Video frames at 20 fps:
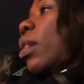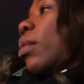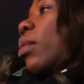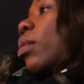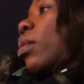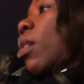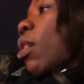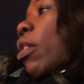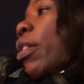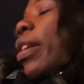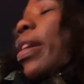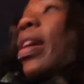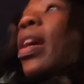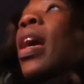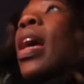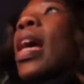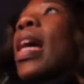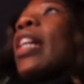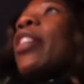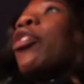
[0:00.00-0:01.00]
Sorry.
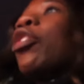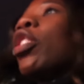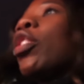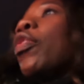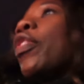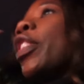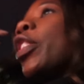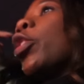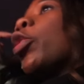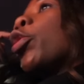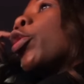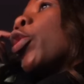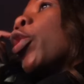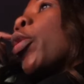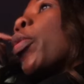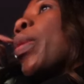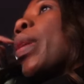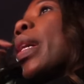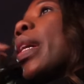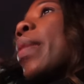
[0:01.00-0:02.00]
It just finished
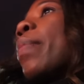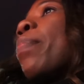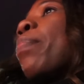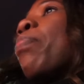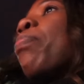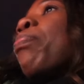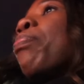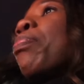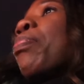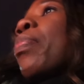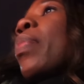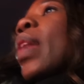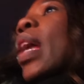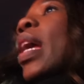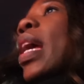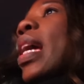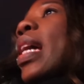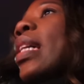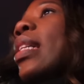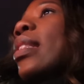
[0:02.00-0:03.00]
snowing
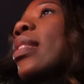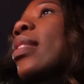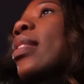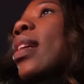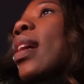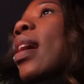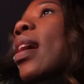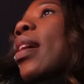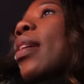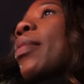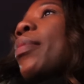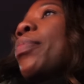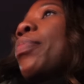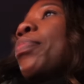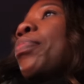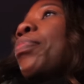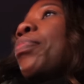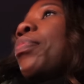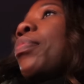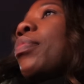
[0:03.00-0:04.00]
and um,